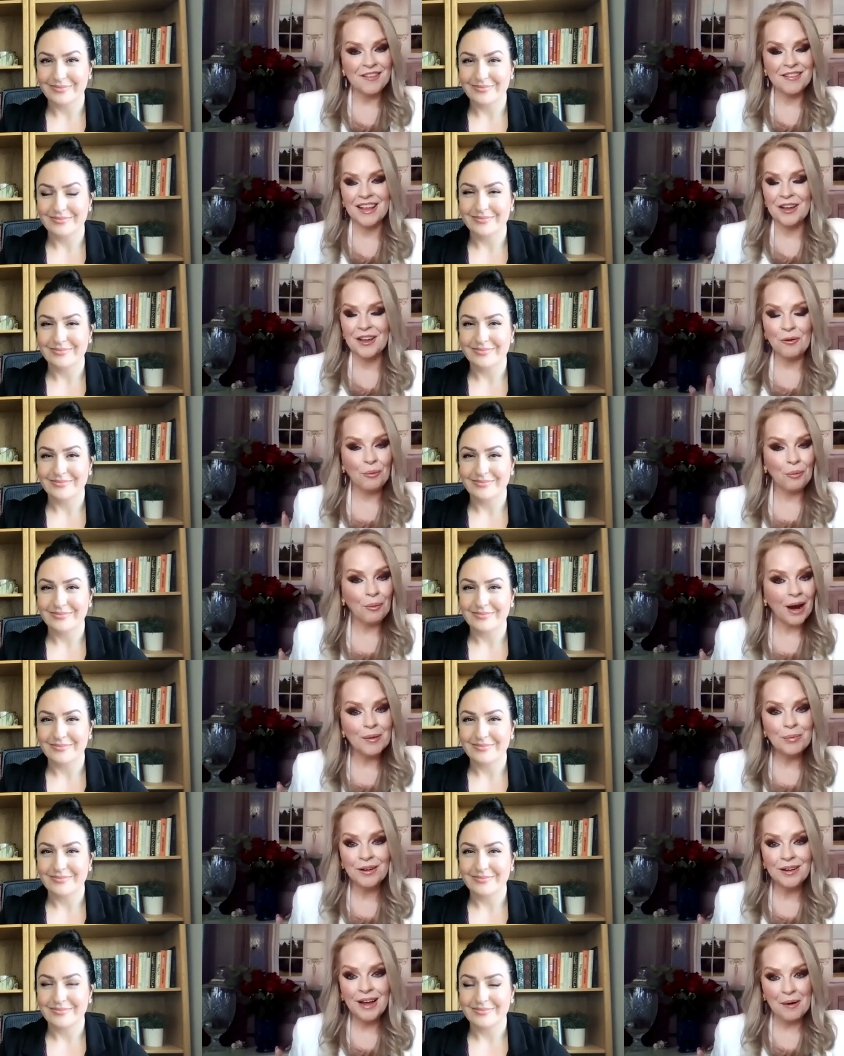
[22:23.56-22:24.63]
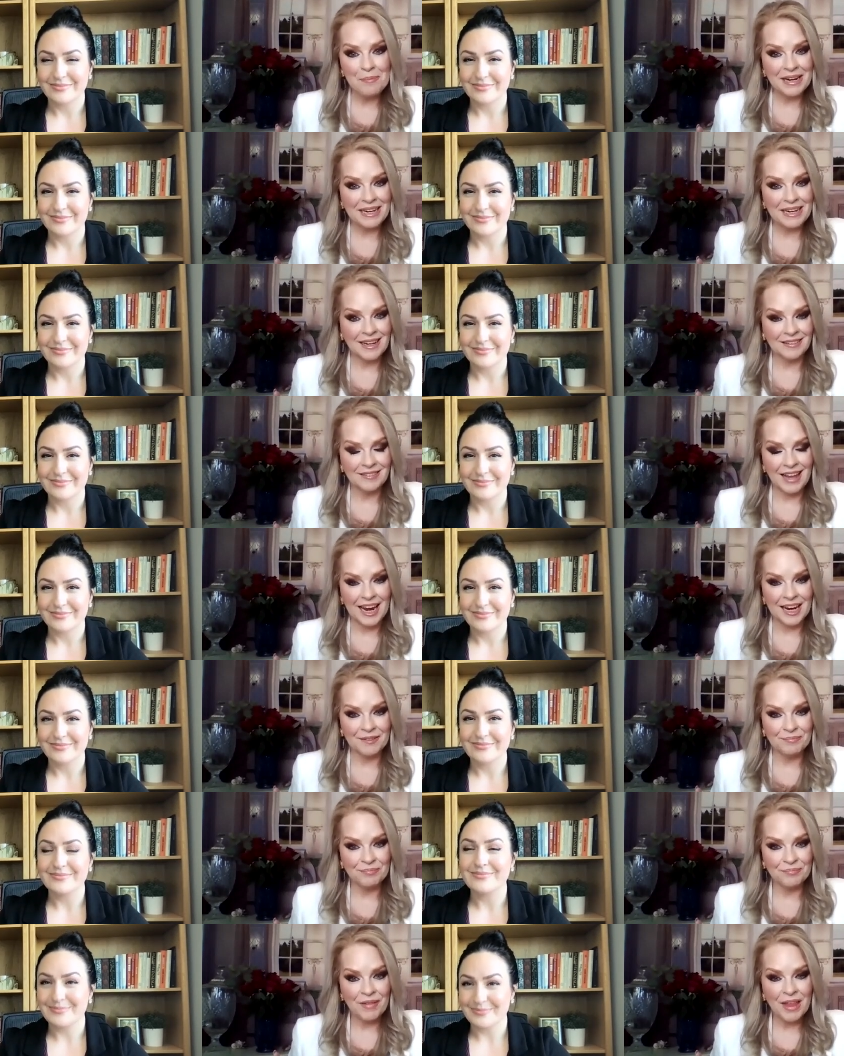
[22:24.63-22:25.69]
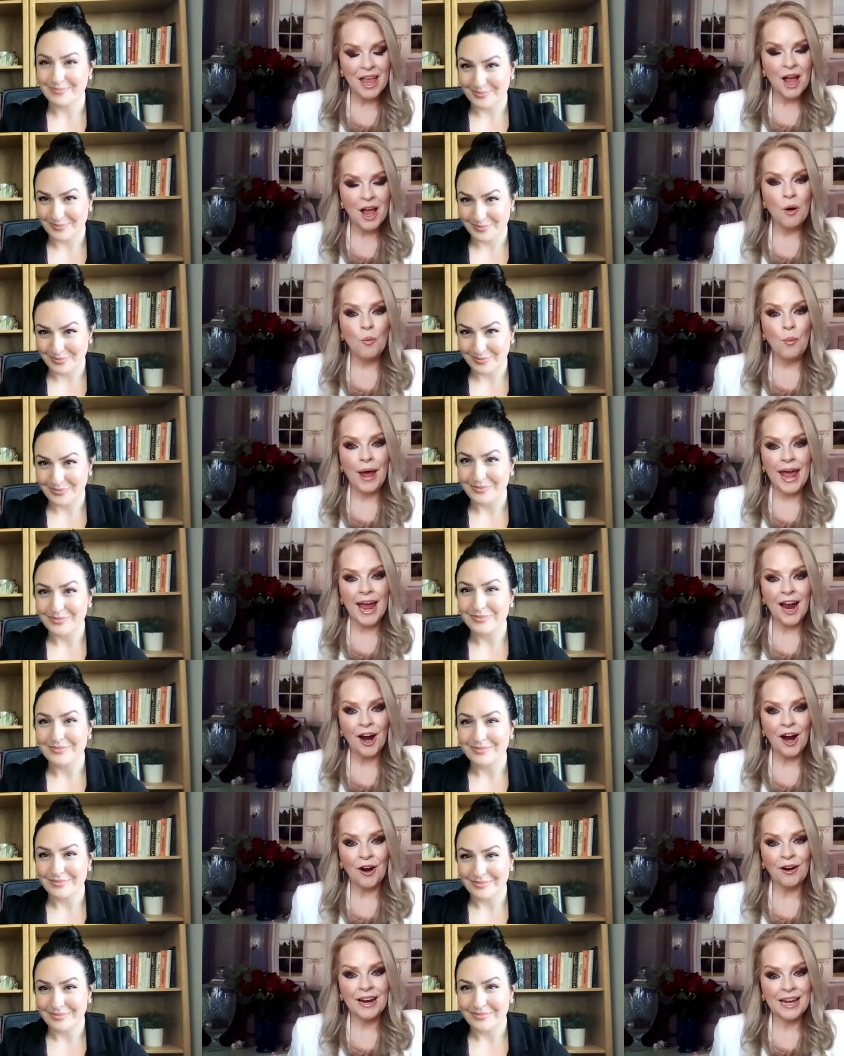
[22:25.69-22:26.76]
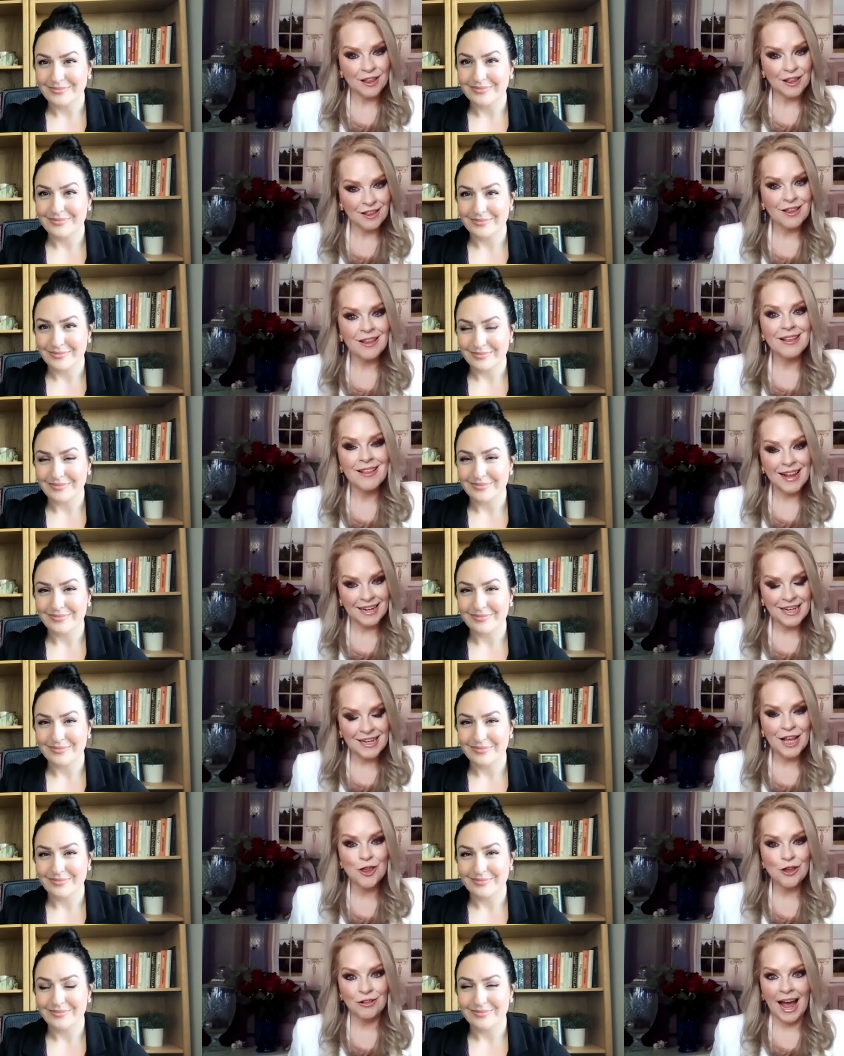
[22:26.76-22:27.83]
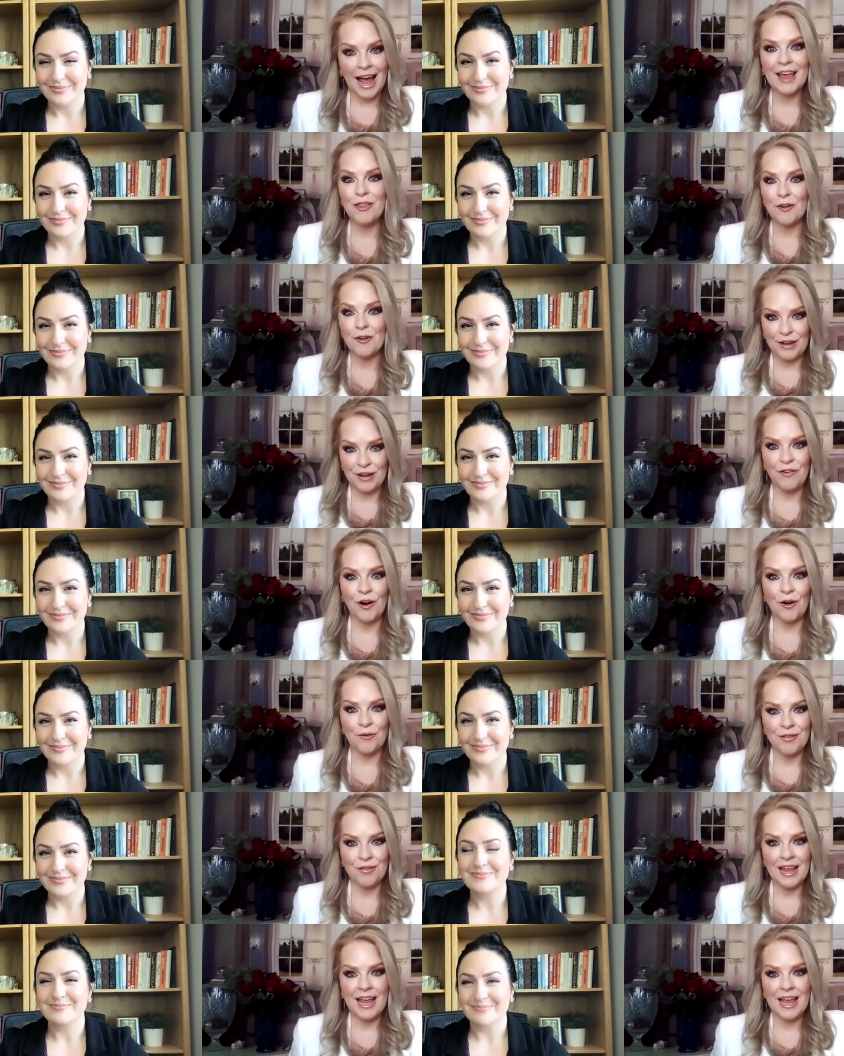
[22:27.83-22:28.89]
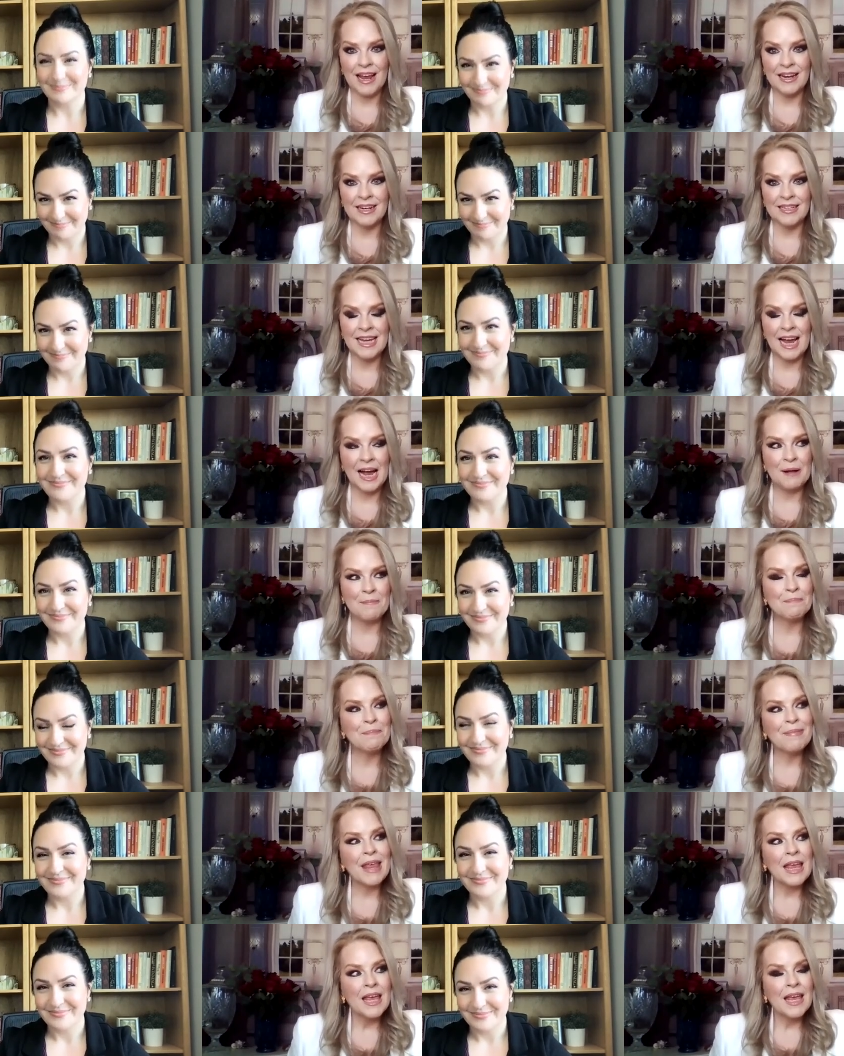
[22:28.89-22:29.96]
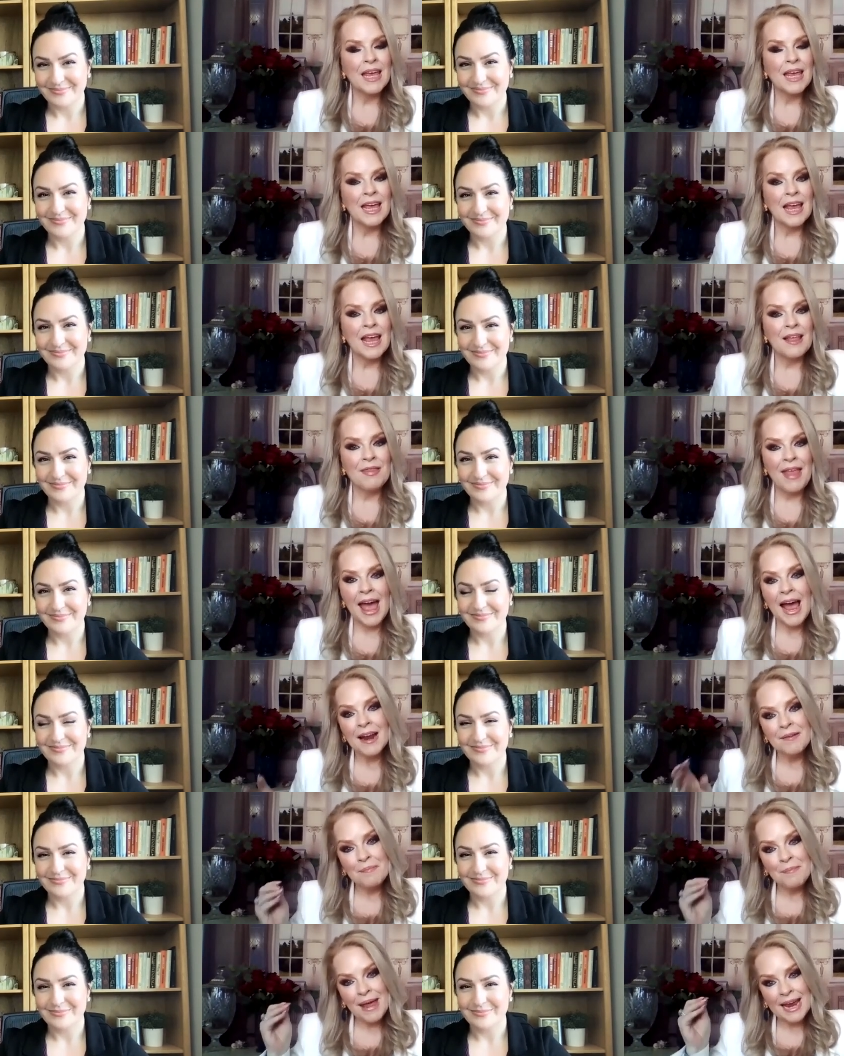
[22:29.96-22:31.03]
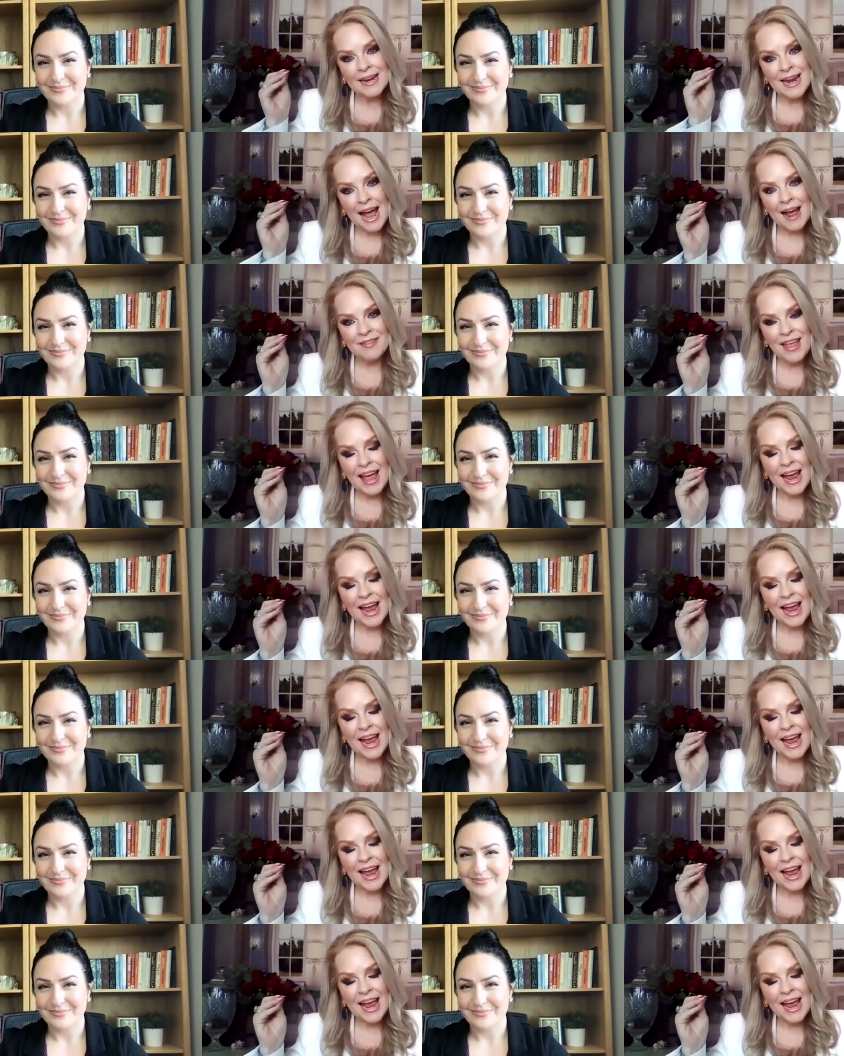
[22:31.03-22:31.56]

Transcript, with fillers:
Speaker 1: this incredible company deadline, where it's Sunday, July 31st. And um, and that may not,